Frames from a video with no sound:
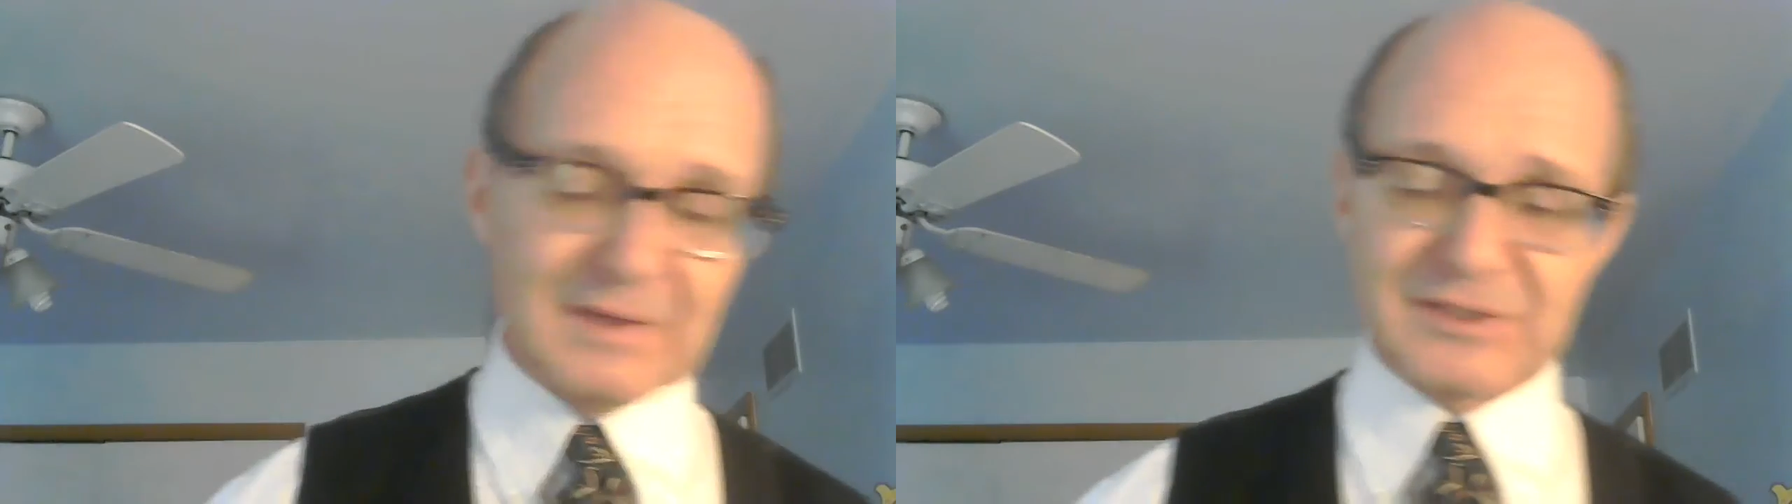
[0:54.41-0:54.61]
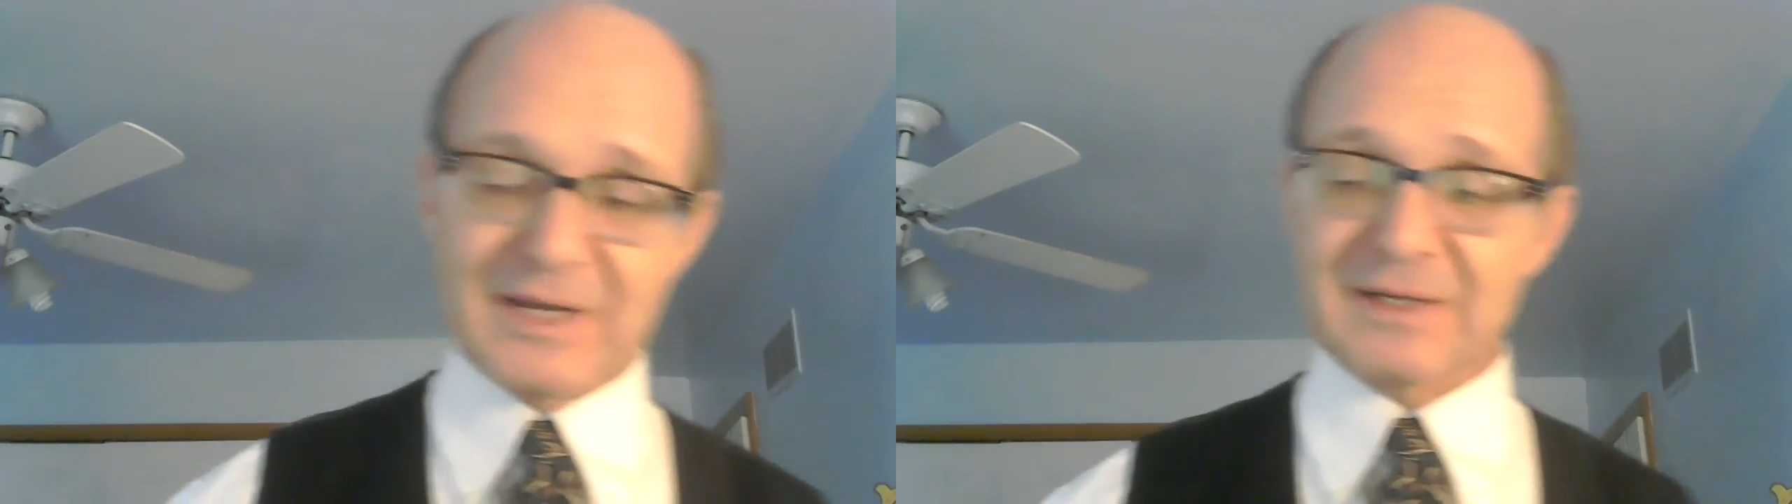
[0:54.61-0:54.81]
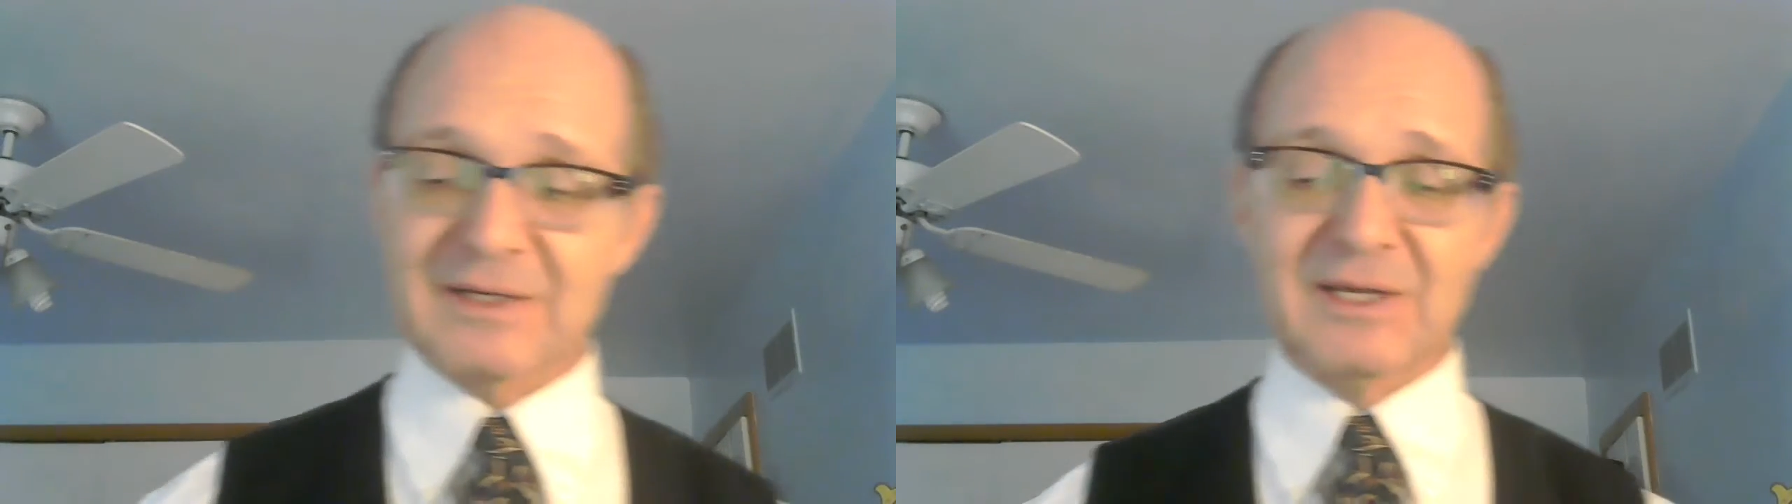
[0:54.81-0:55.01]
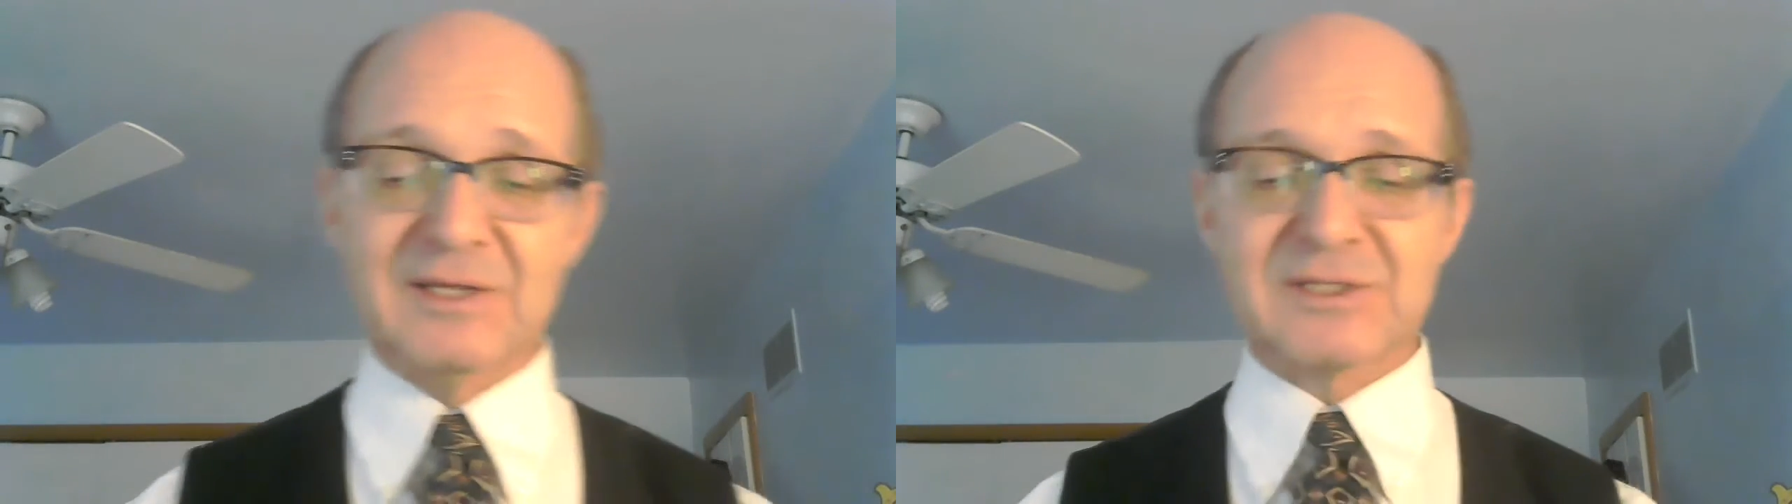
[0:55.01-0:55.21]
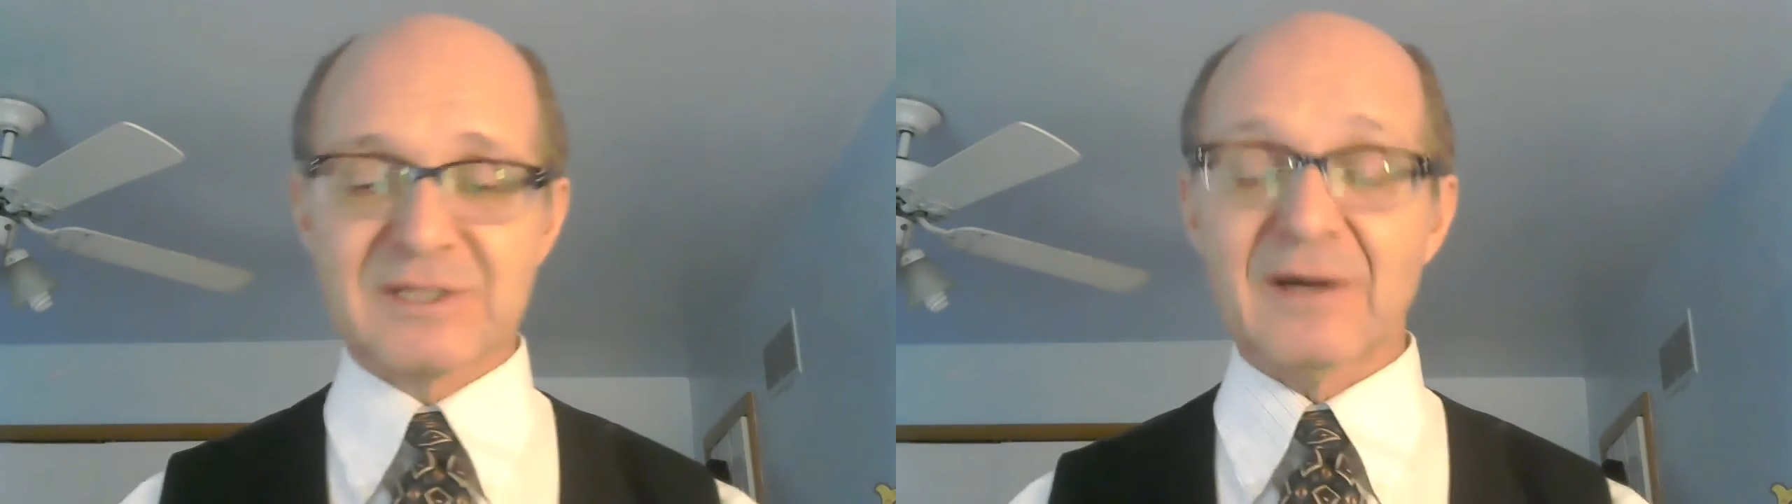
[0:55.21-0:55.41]
A second
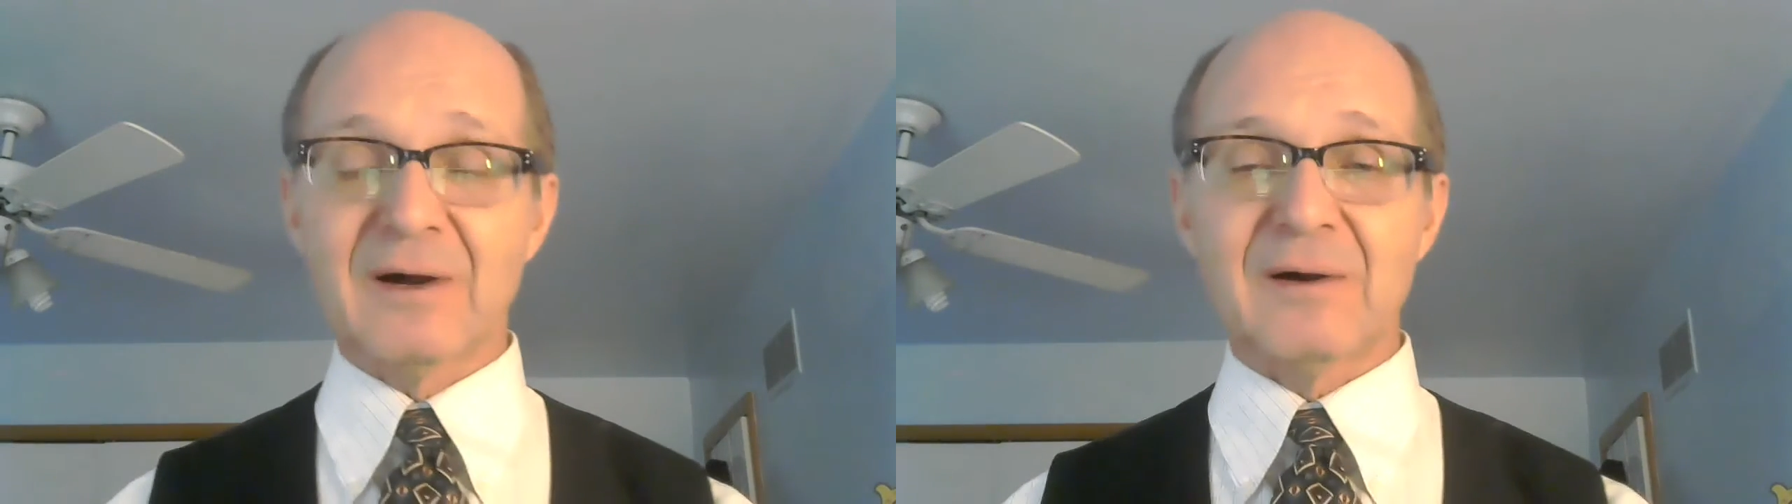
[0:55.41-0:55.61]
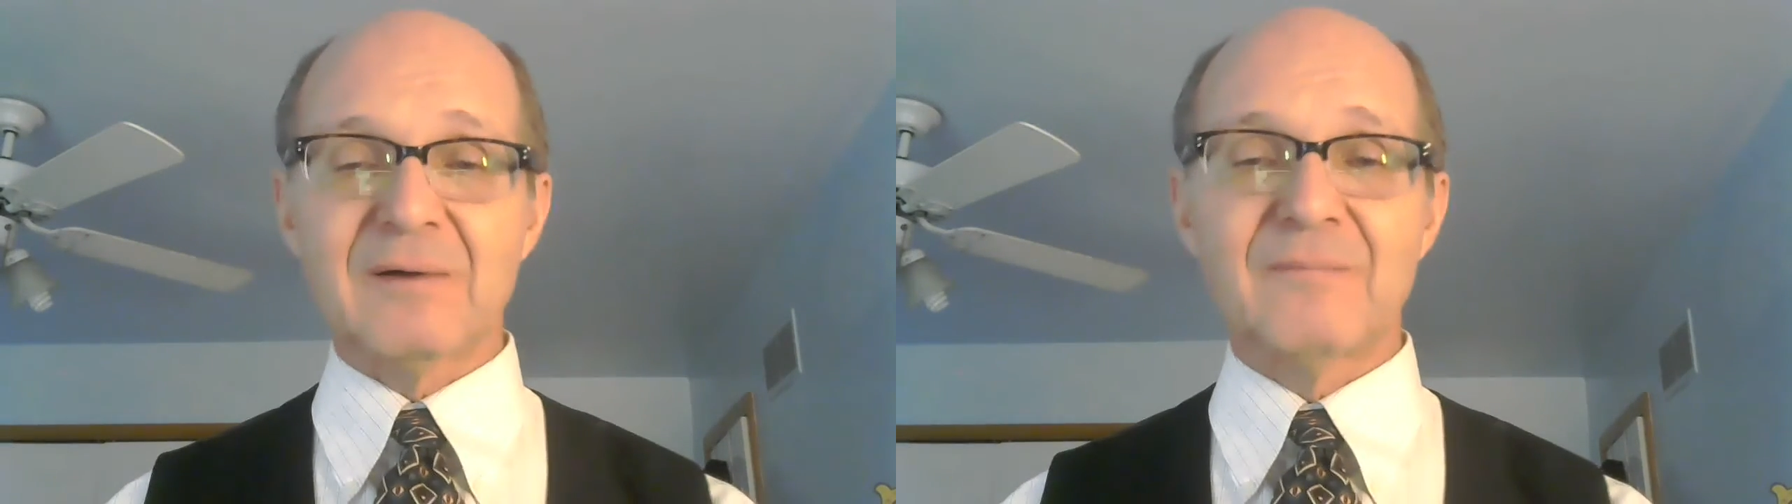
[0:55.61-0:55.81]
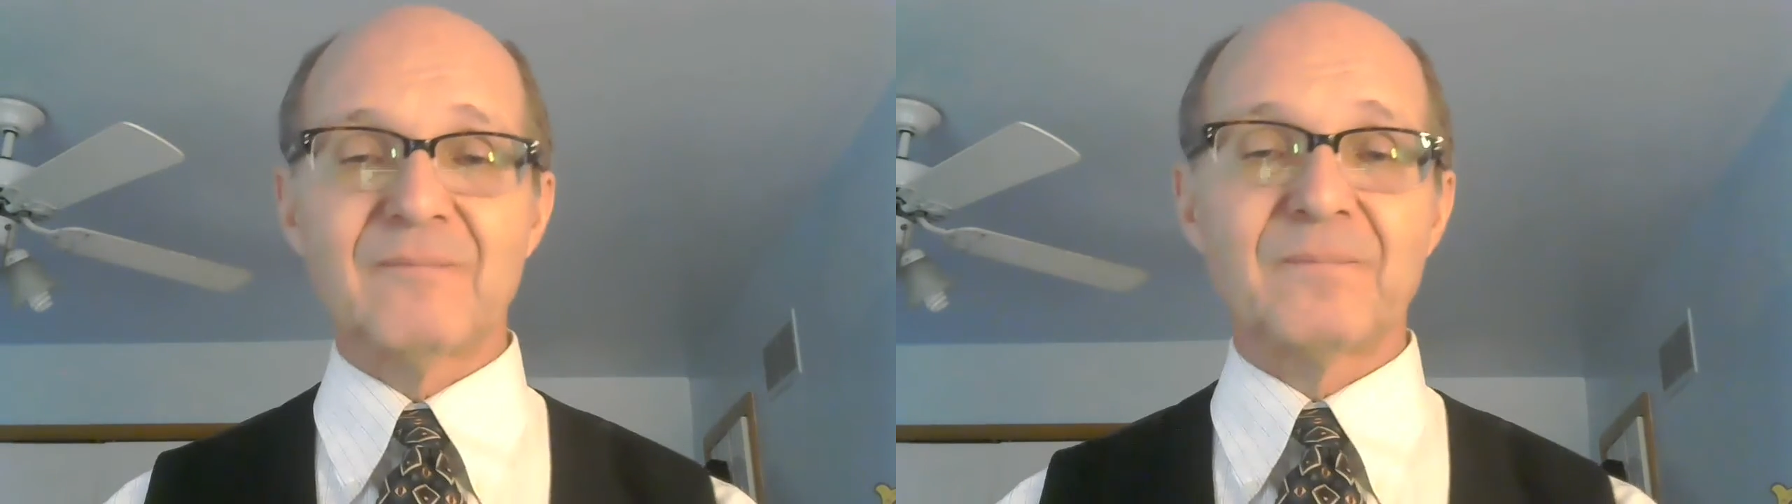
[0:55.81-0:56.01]
key skill